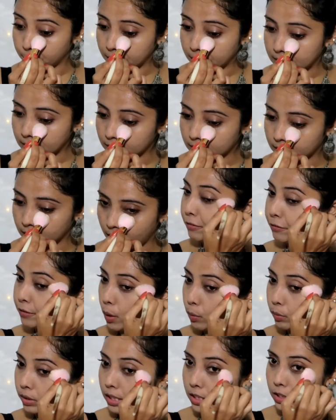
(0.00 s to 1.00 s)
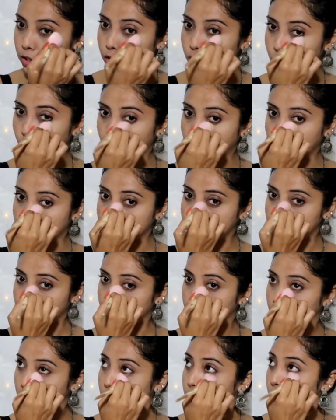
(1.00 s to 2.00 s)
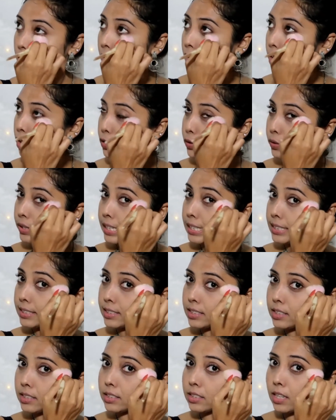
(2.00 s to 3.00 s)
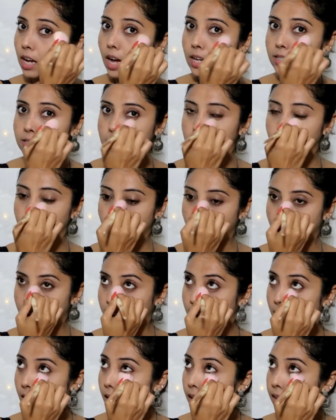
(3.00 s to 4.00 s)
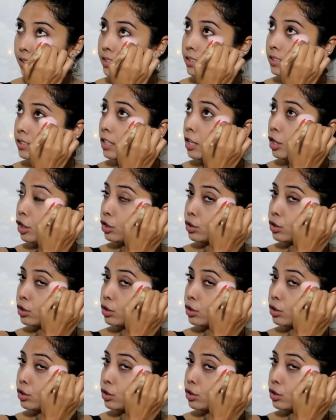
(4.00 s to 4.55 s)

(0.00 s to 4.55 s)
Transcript: because foundation or concealer creases under my eyes.